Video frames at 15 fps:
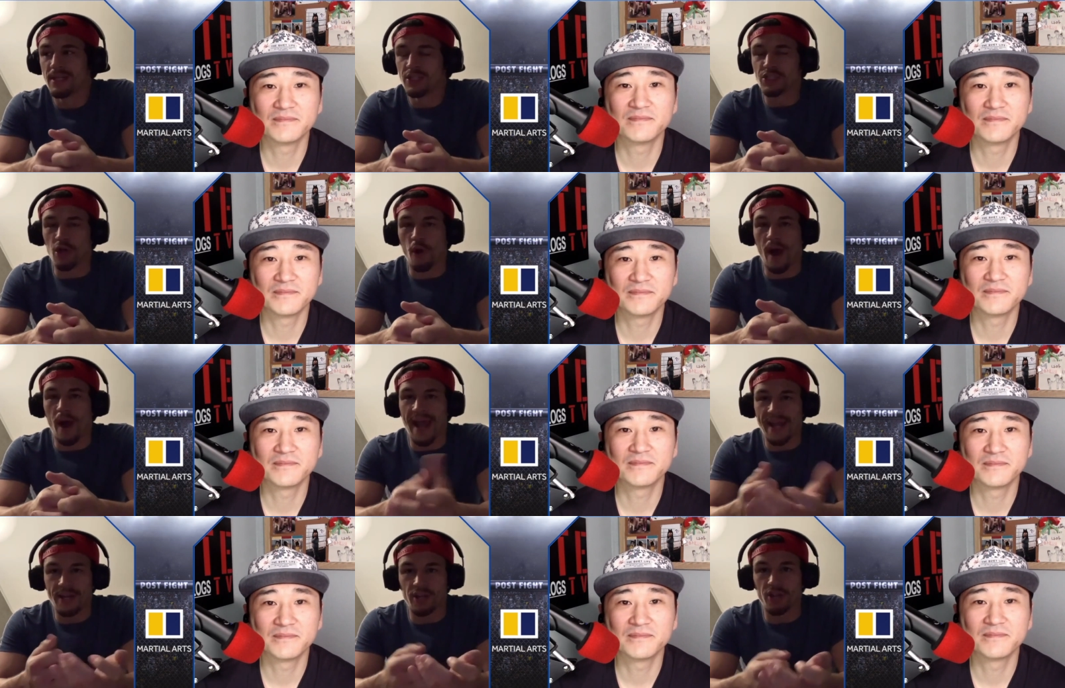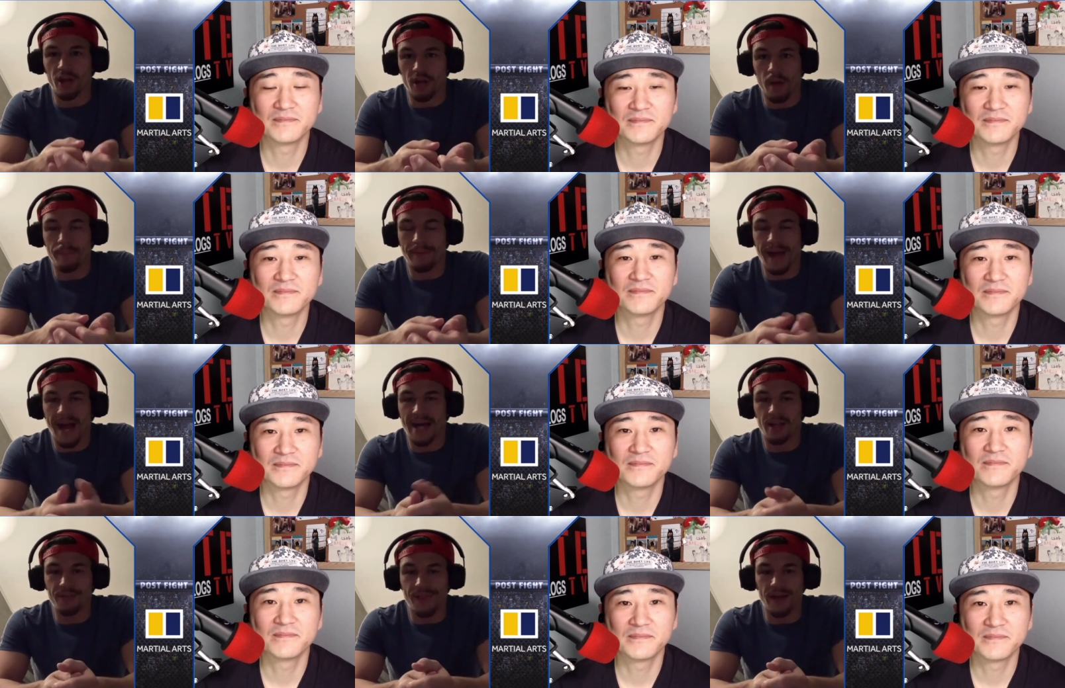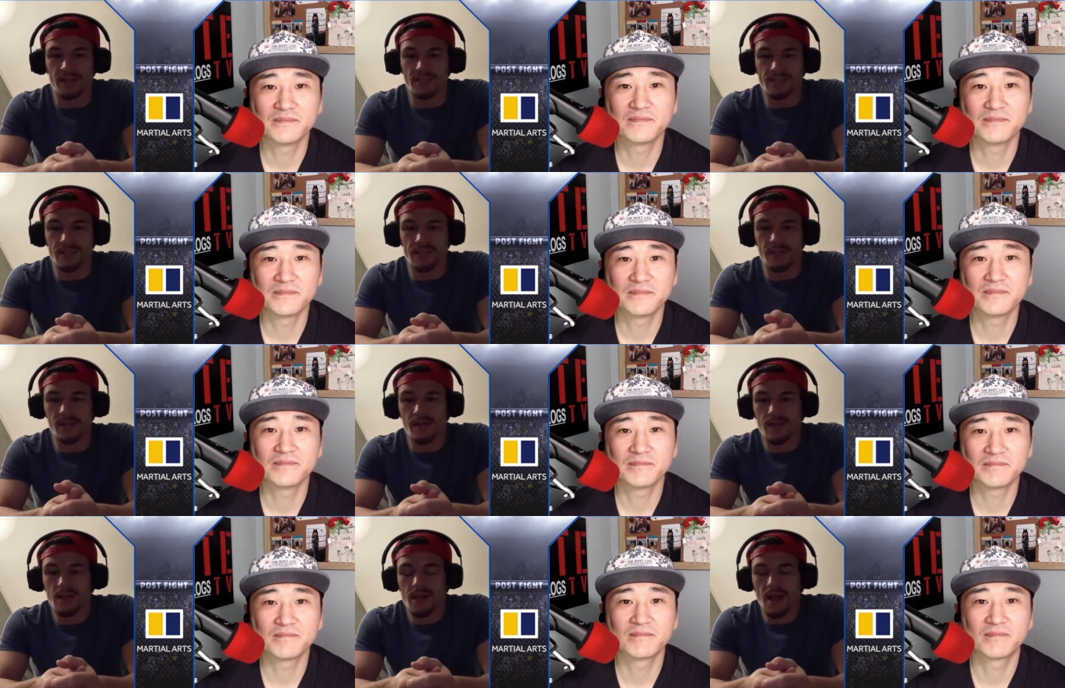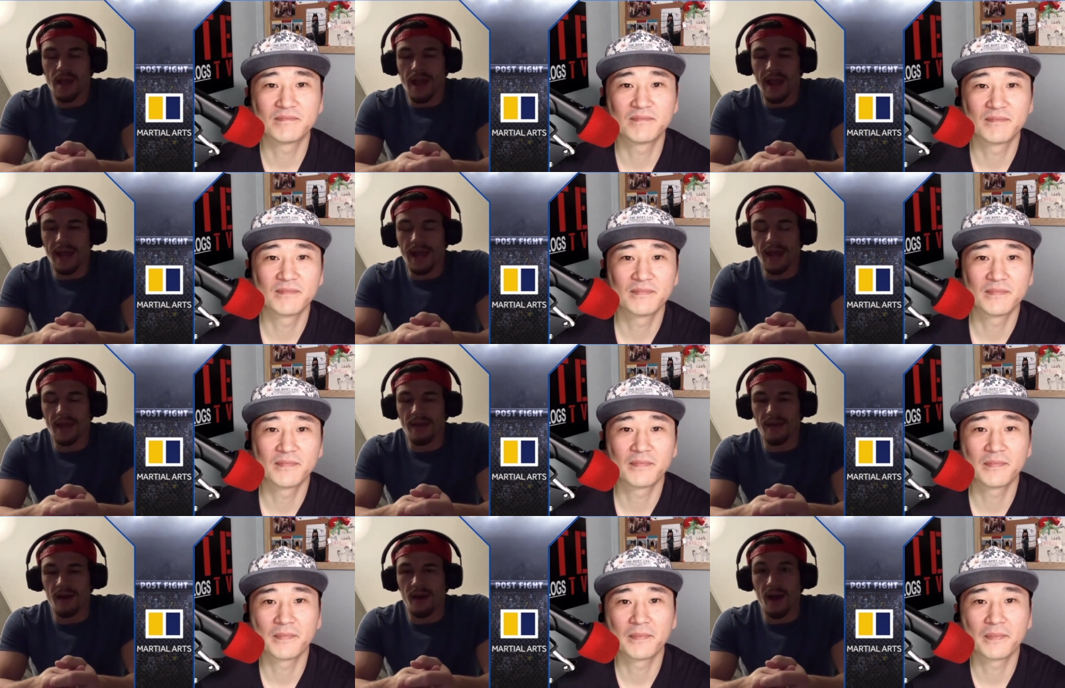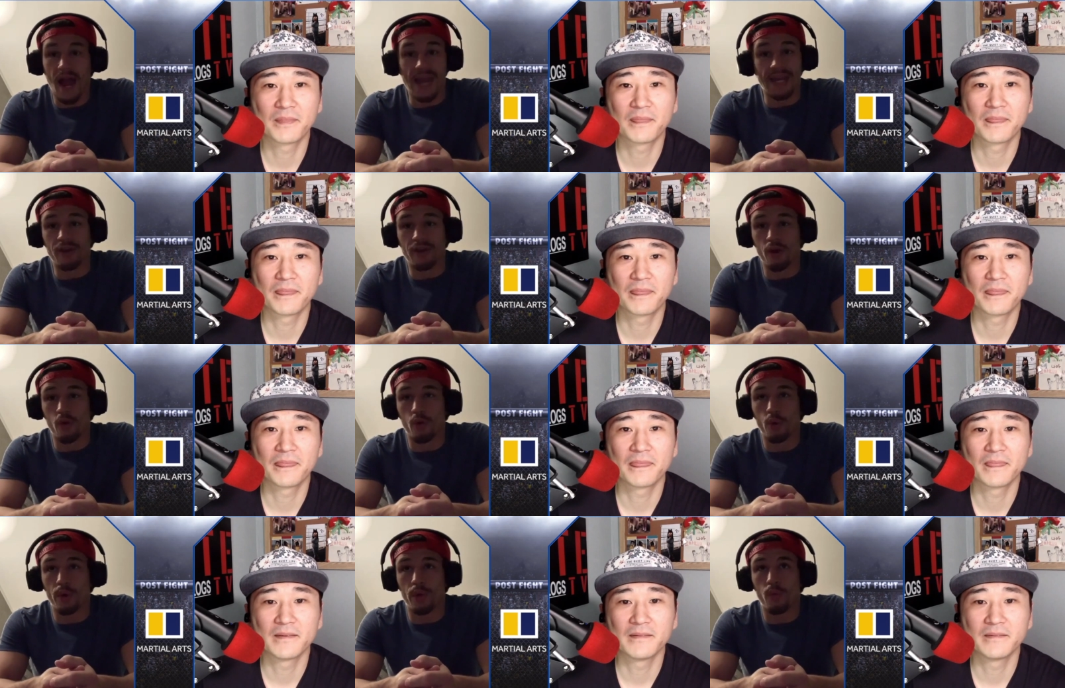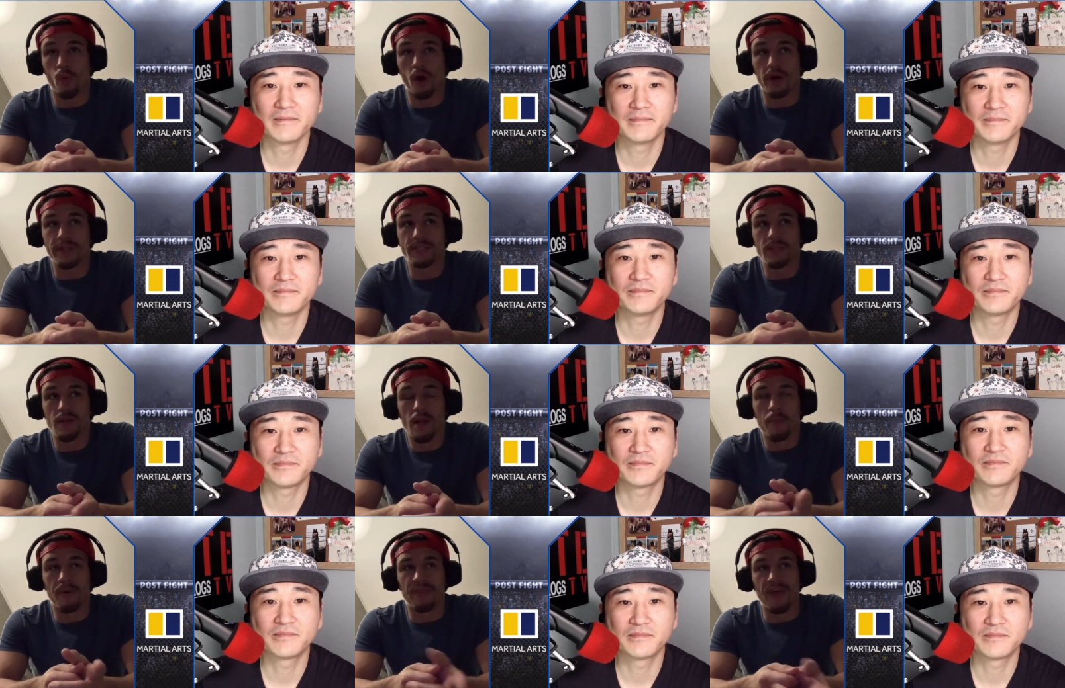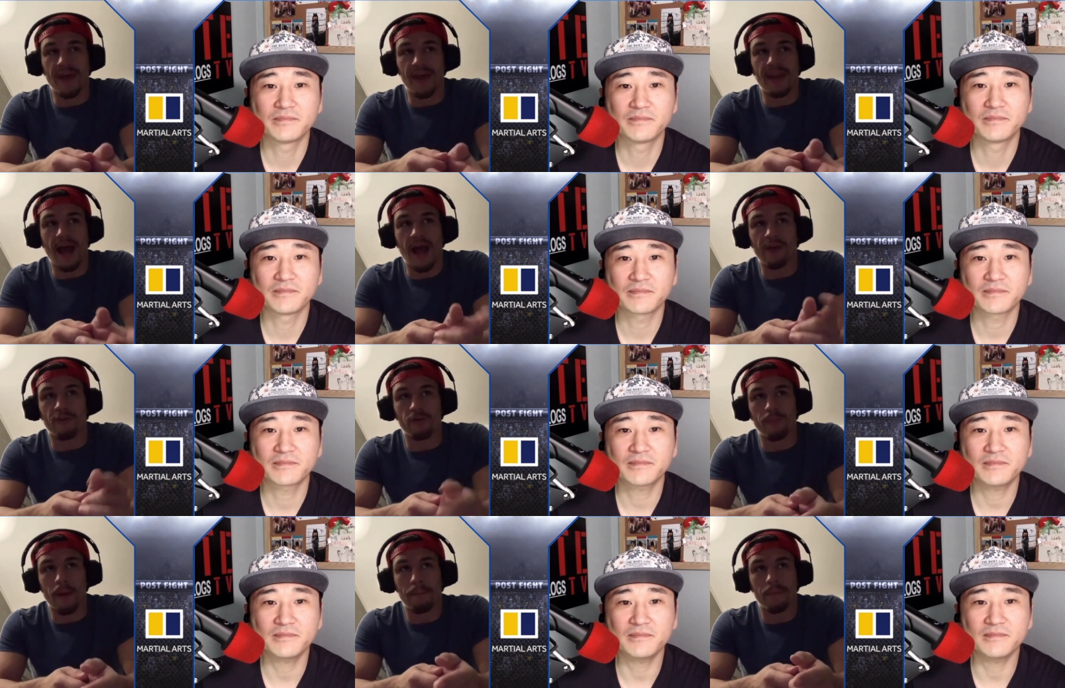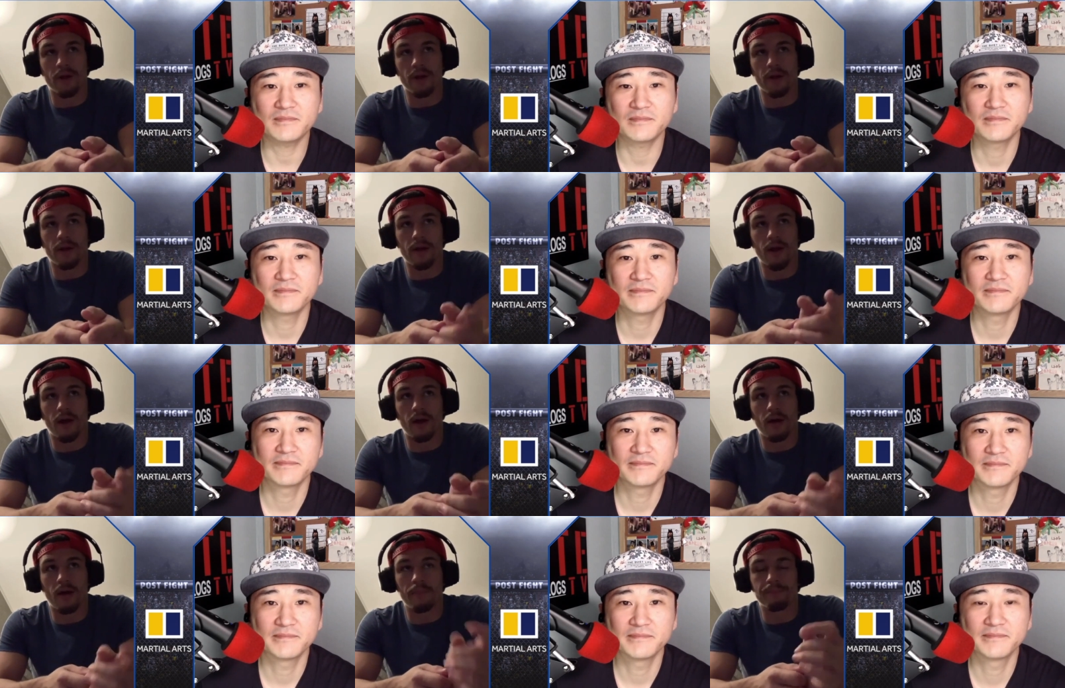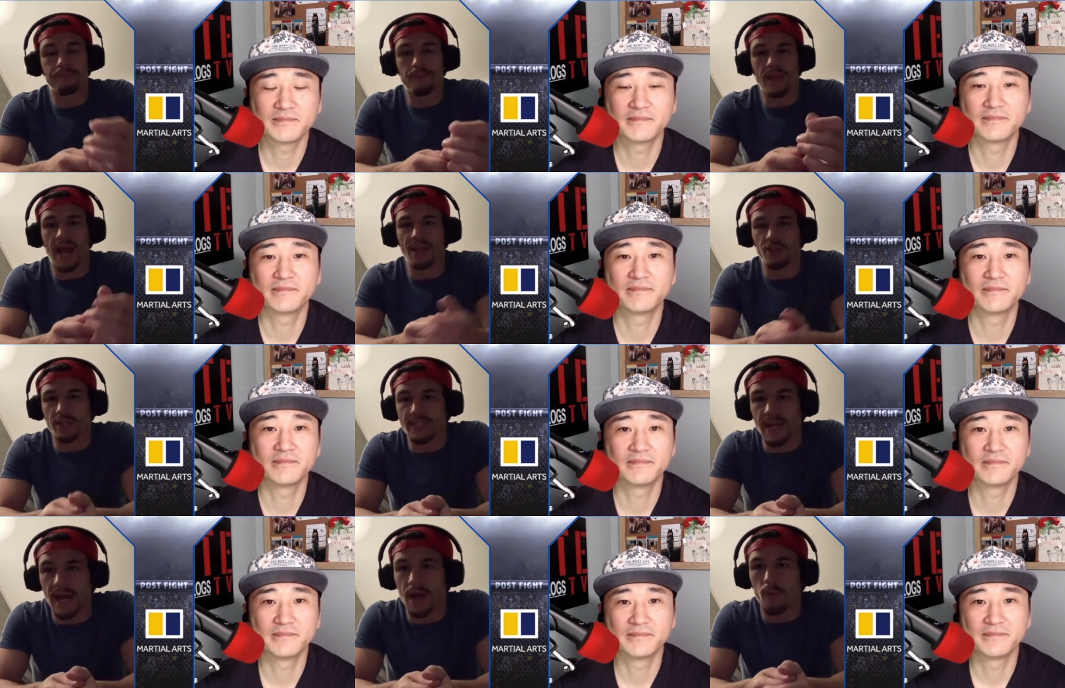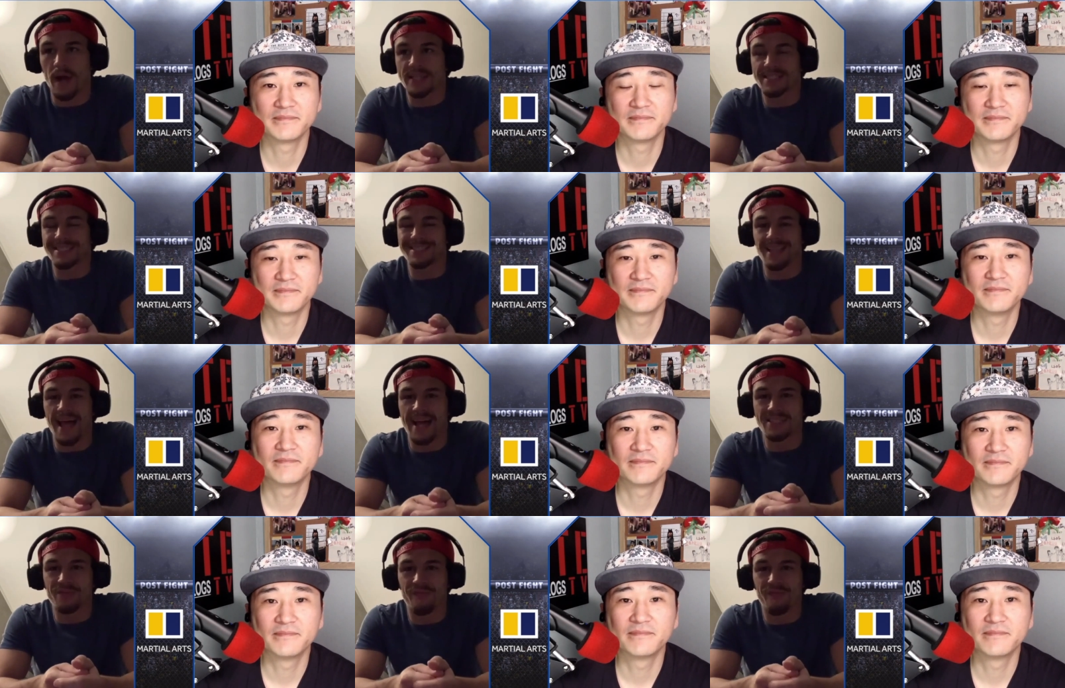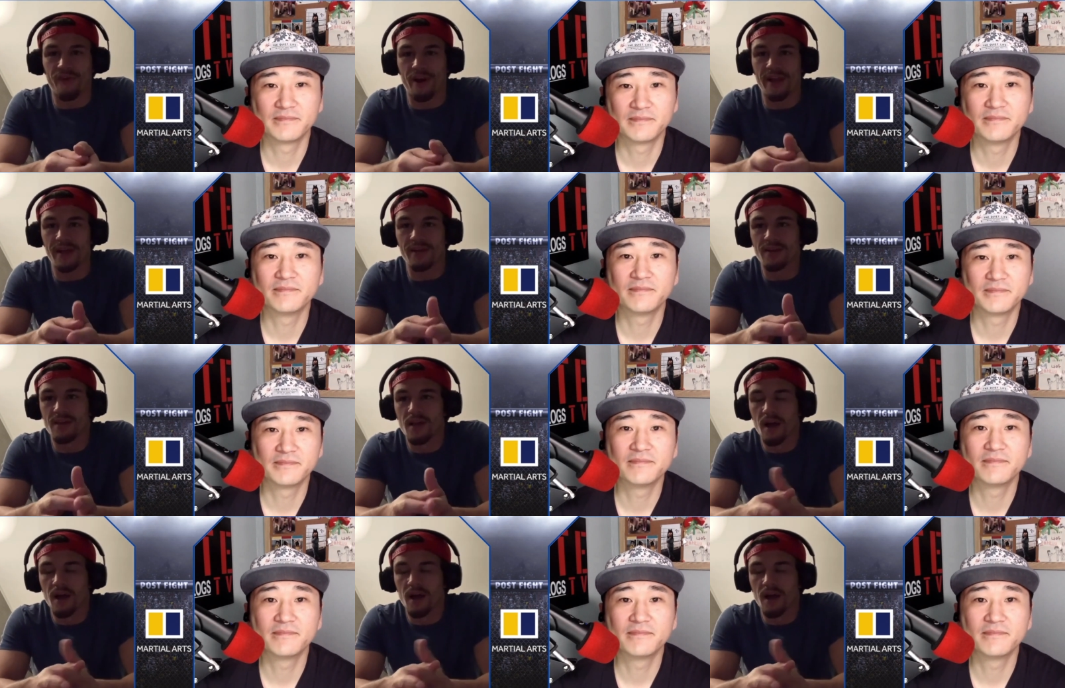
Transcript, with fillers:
Speaker 1: So I had to look up Kyle Nelson, and uh, I didn't know who he was. But then I remember um, I looked, at, I watched his last fight,